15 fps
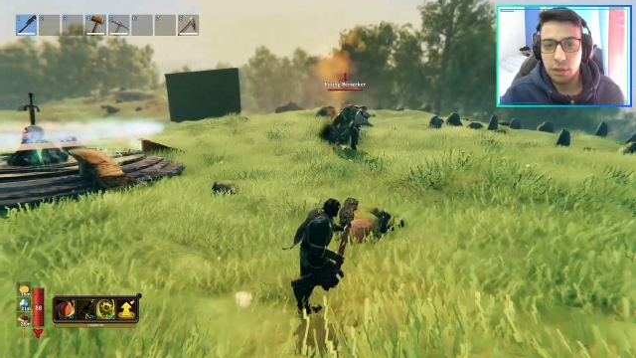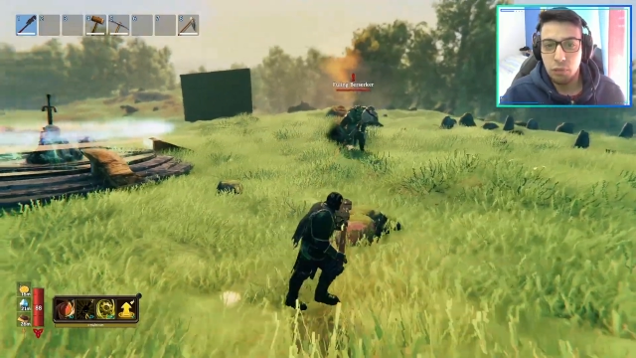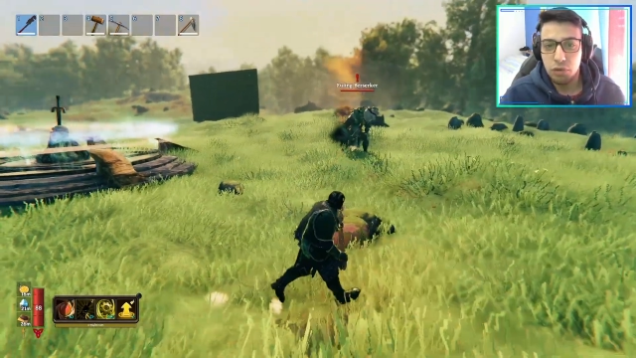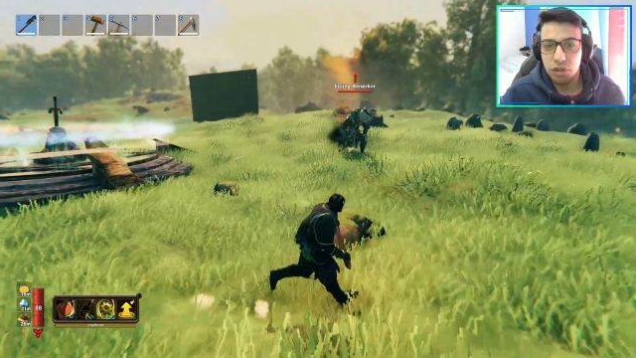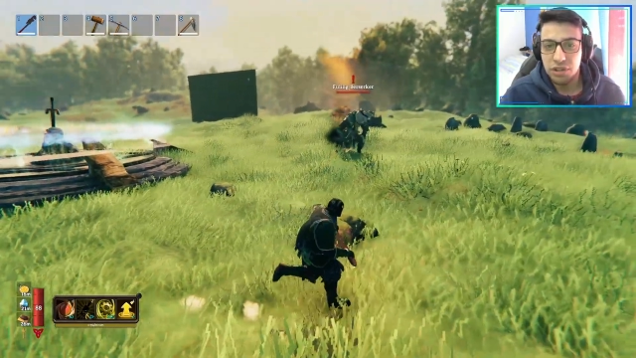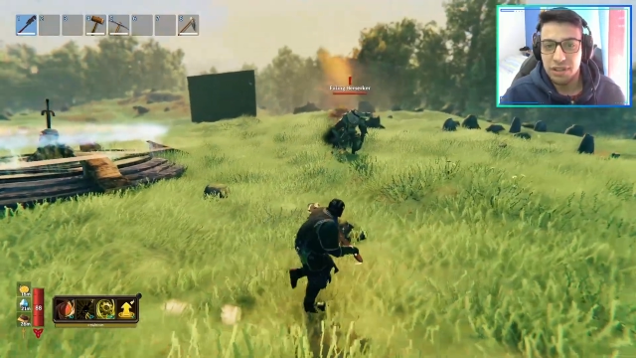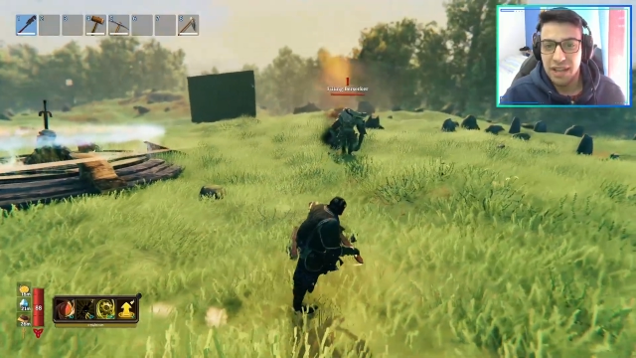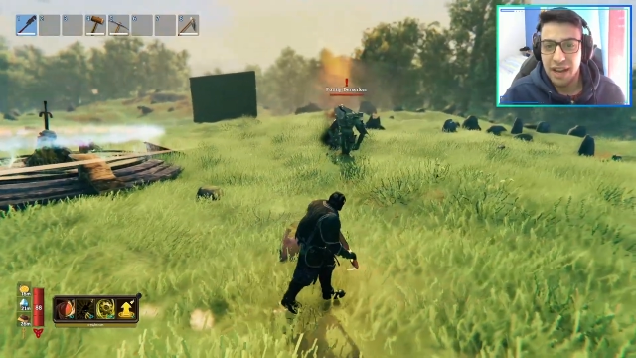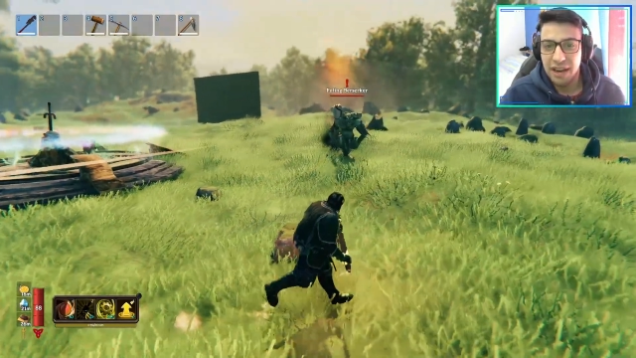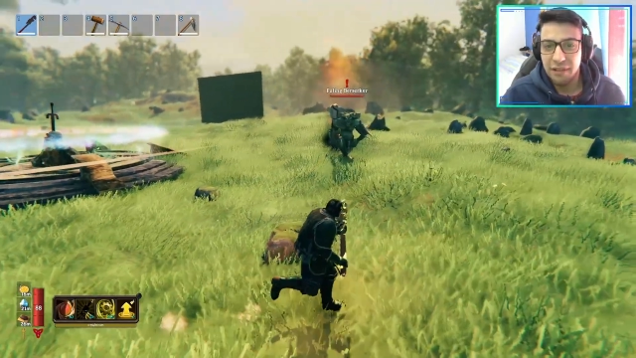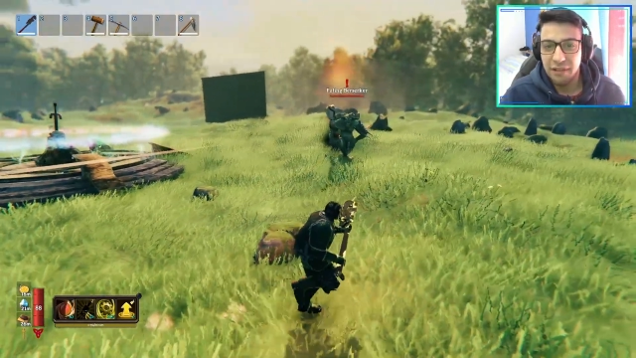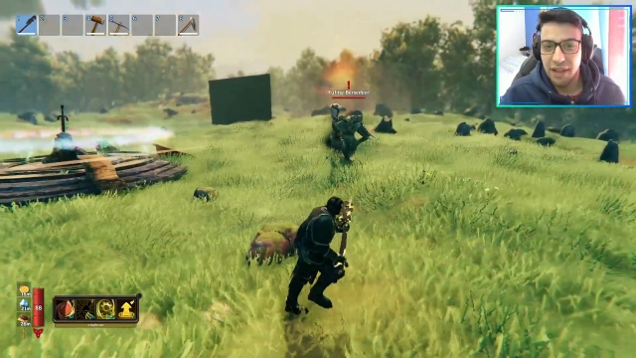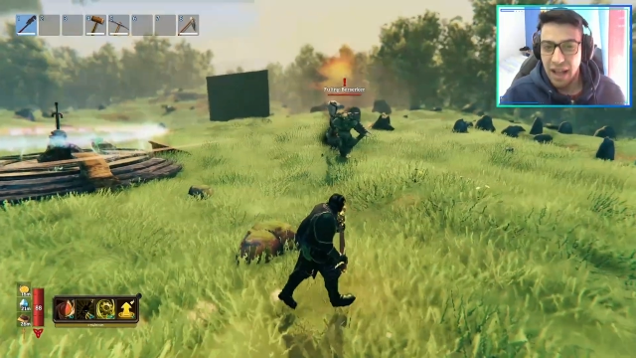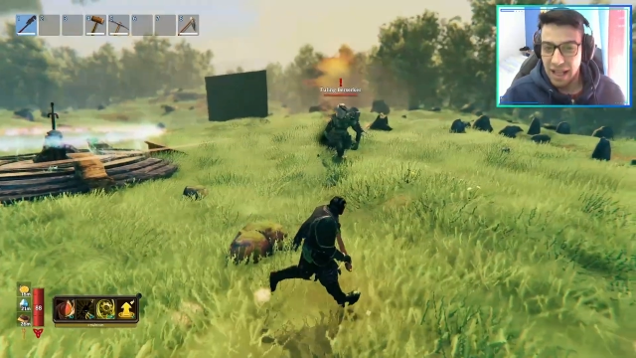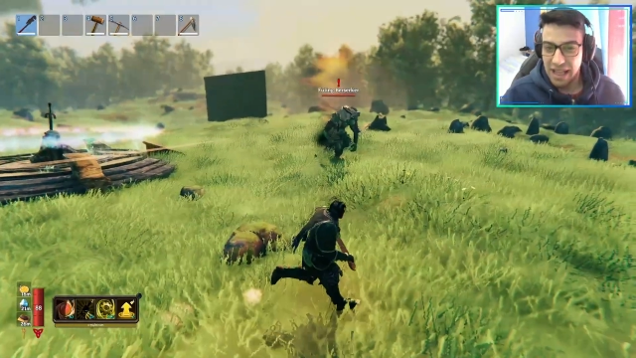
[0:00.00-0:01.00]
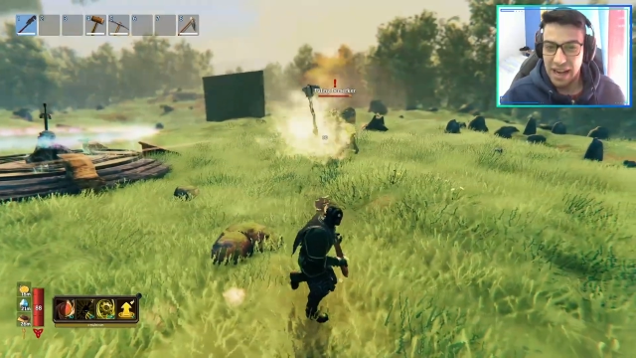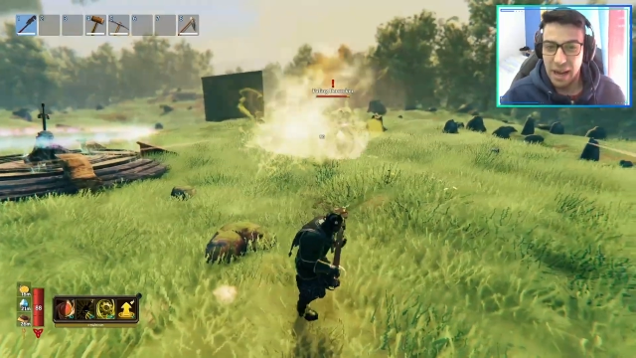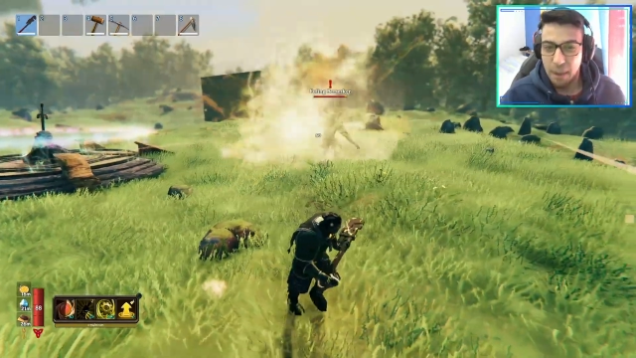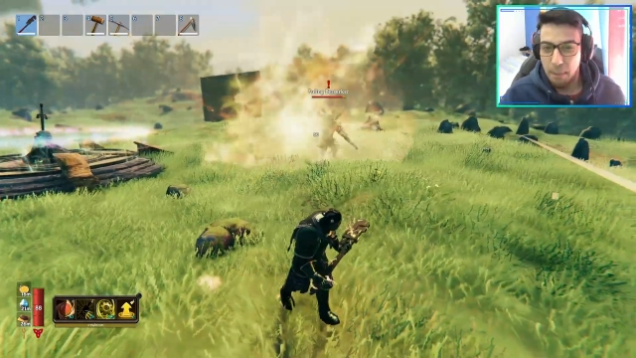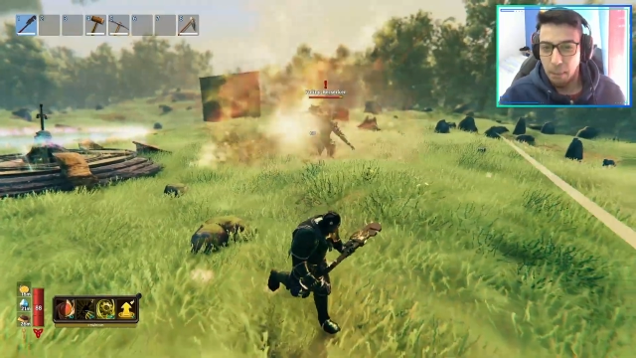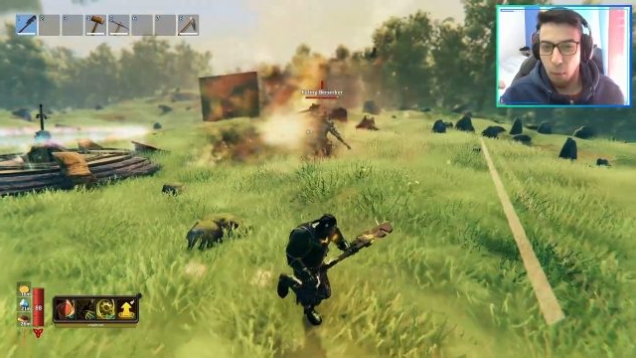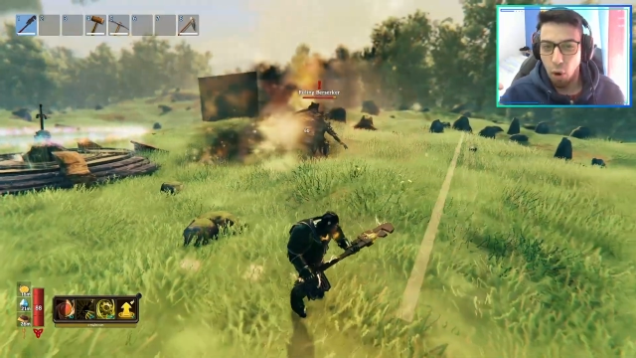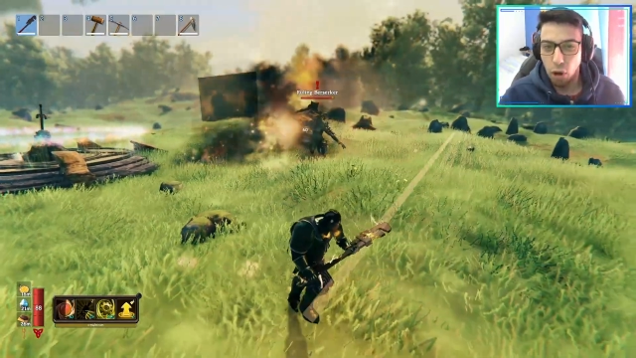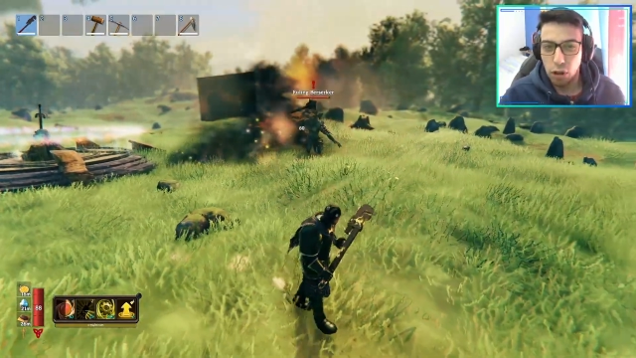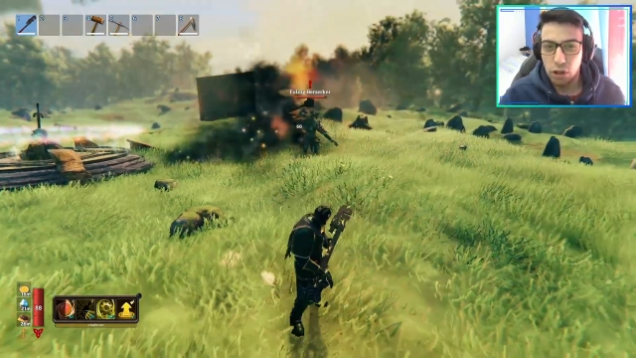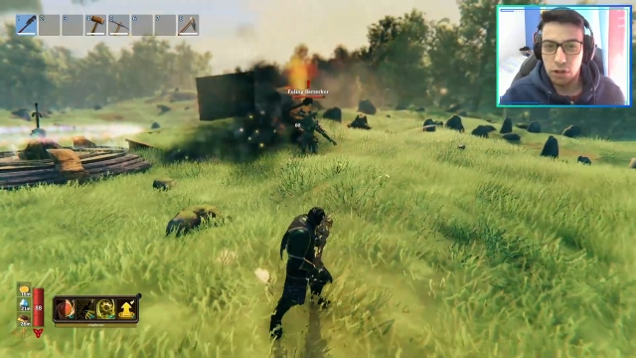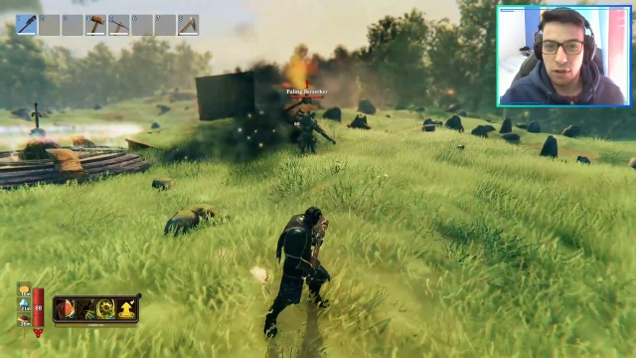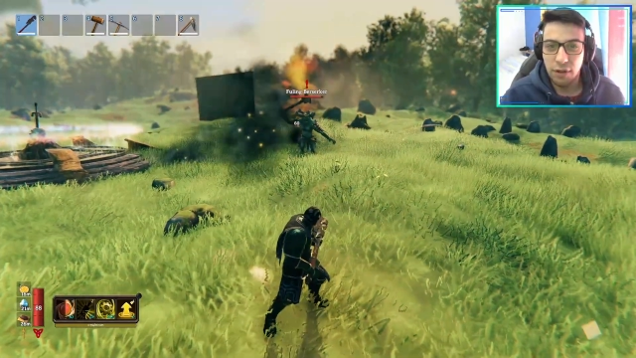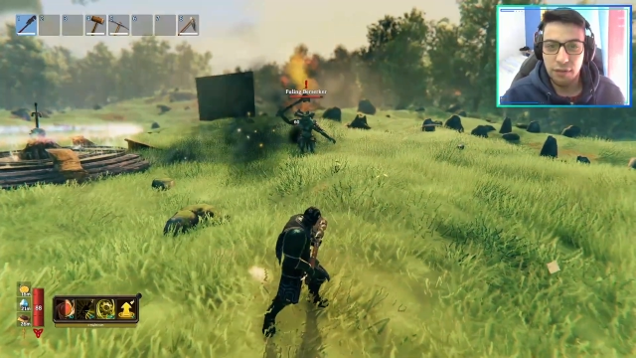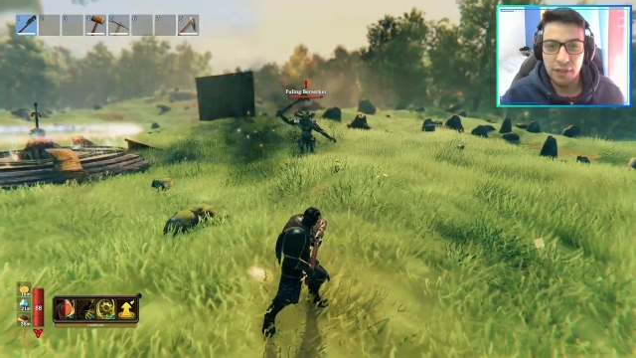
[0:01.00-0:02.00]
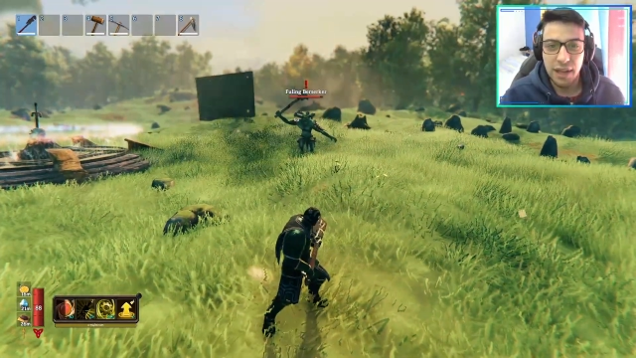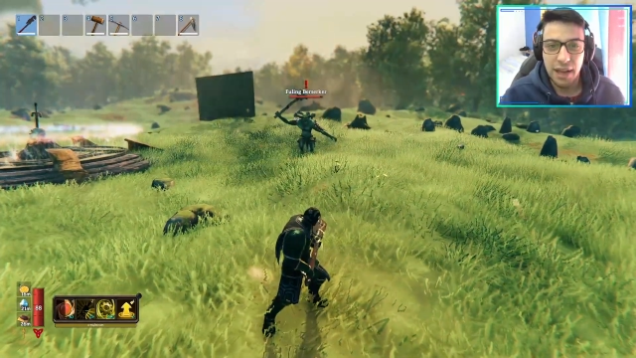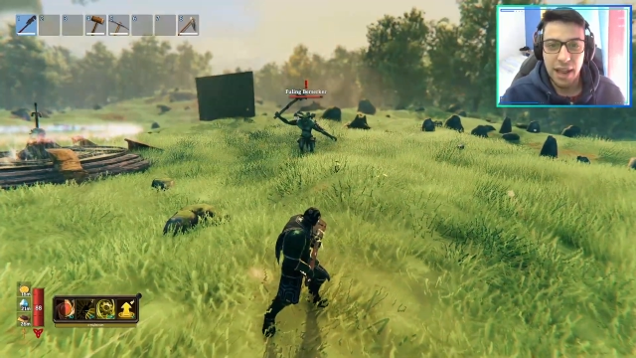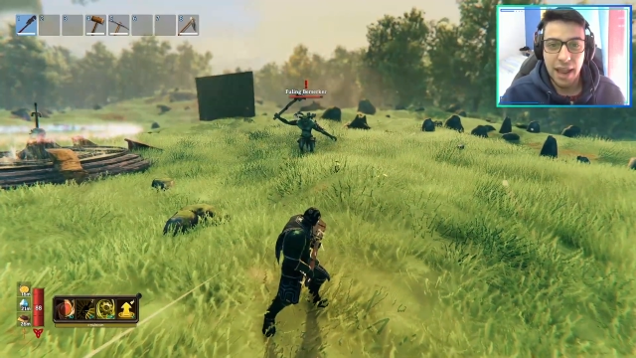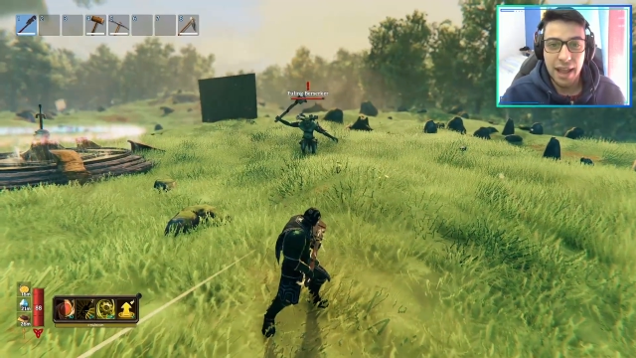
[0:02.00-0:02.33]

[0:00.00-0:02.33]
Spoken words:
which is kind of like a Molotov that